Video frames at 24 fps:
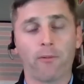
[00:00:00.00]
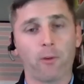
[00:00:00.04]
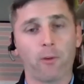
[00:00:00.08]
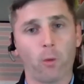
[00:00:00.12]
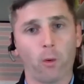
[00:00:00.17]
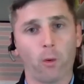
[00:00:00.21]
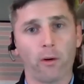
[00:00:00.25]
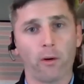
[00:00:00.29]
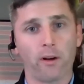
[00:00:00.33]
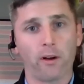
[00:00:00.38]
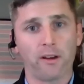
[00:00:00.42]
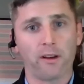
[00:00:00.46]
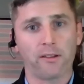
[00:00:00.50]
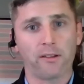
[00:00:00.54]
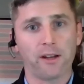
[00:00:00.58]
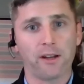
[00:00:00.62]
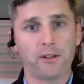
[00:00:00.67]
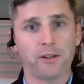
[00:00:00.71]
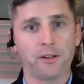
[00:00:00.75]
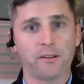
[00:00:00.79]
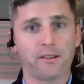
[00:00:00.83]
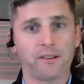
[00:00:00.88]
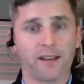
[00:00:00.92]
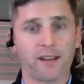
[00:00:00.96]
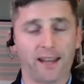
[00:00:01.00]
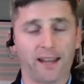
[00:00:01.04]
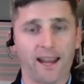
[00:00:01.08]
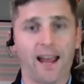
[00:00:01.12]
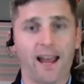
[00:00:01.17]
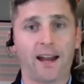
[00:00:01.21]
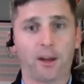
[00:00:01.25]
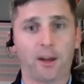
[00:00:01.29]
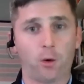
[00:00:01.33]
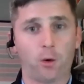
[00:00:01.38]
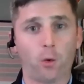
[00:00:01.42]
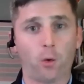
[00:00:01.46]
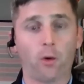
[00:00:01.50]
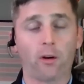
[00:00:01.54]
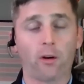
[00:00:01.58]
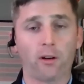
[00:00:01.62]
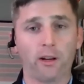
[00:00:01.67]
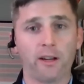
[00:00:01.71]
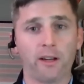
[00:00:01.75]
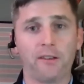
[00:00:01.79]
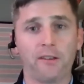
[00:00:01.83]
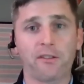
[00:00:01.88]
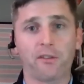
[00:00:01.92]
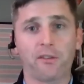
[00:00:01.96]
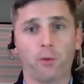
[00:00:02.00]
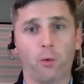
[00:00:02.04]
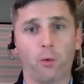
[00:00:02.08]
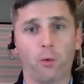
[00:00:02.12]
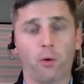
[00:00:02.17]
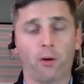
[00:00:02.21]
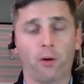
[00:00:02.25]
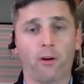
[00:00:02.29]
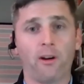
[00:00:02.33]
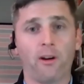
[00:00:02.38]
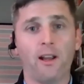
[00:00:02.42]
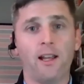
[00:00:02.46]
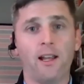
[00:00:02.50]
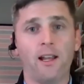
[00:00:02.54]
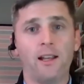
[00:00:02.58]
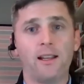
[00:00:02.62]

for organizations to categorically store